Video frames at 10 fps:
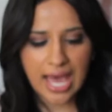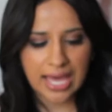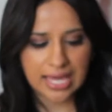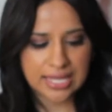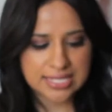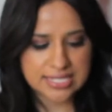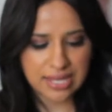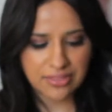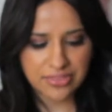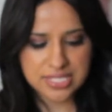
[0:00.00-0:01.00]
And
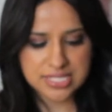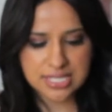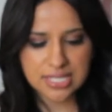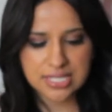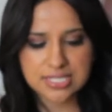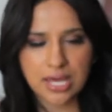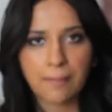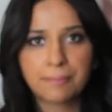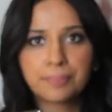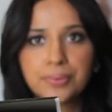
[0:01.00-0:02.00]
this is
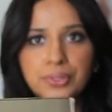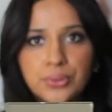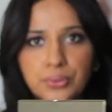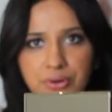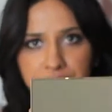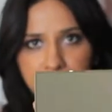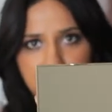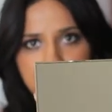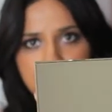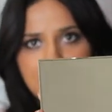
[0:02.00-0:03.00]
a
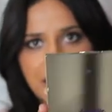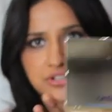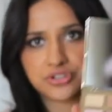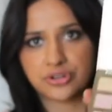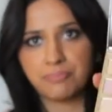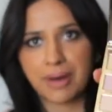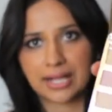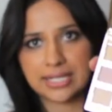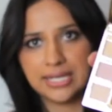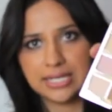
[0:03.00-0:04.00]
beautiful natural
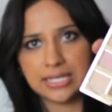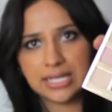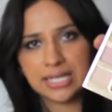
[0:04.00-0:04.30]
palette.